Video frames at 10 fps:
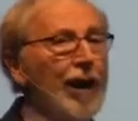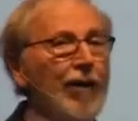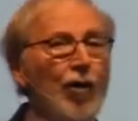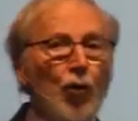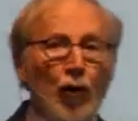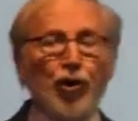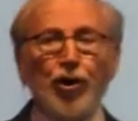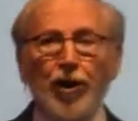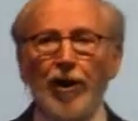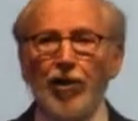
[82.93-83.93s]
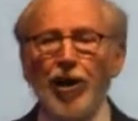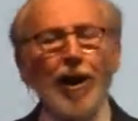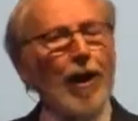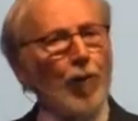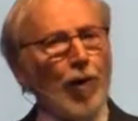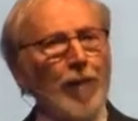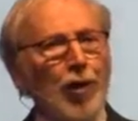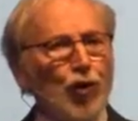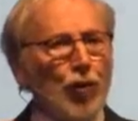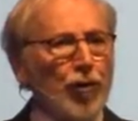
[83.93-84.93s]
And the question is, I want to
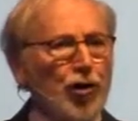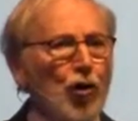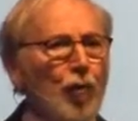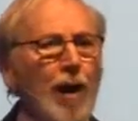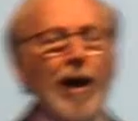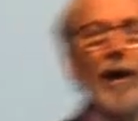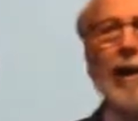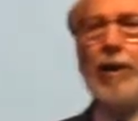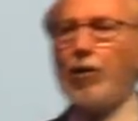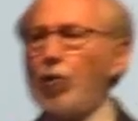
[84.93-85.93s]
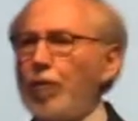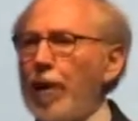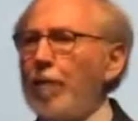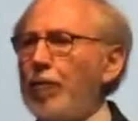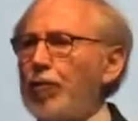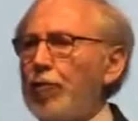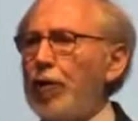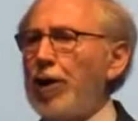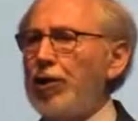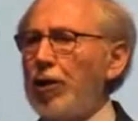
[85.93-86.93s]
make sure there's no bottlenecks, no problems
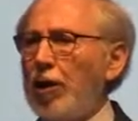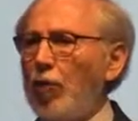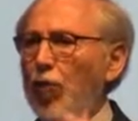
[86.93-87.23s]
arising,